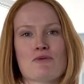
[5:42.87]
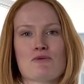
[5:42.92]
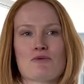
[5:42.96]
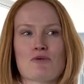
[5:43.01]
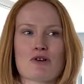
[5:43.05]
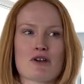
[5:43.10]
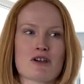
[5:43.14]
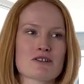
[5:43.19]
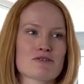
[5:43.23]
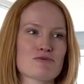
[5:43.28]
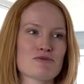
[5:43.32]

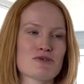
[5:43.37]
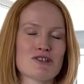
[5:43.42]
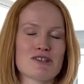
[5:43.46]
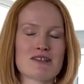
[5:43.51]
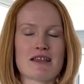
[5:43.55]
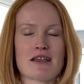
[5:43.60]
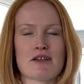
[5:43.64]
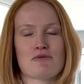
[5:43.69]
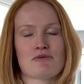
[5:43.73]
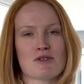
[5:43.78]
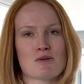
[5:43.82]
worked one
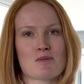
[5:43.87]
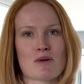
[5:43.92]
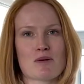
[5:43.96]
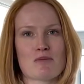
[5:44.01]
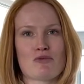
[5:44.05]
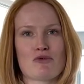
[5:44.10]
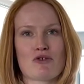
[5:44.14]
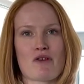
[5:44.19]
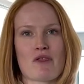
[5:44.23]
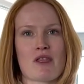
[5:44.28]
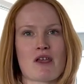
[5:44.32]
day with my
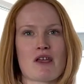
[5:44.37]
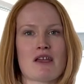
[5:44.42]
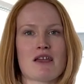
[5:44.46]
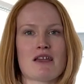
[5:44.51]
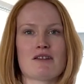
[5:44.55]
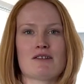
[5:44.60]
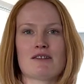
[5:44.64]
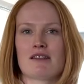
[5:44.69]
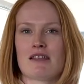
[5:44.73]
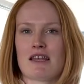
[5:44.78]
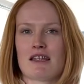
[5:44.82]
brother,
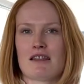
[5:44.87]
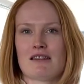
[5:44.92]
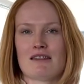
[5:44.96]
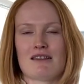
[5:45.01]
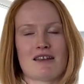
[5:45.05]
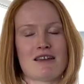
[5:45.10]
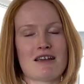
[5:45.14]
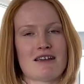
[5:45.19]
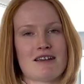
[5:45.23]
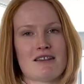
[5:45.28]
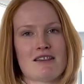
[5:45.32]
and
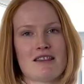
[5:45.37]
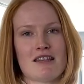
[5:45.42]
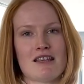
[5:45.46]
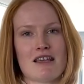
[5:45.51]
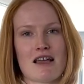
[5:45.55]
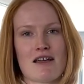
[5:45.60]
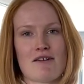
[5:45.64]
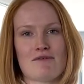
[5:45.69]
then in the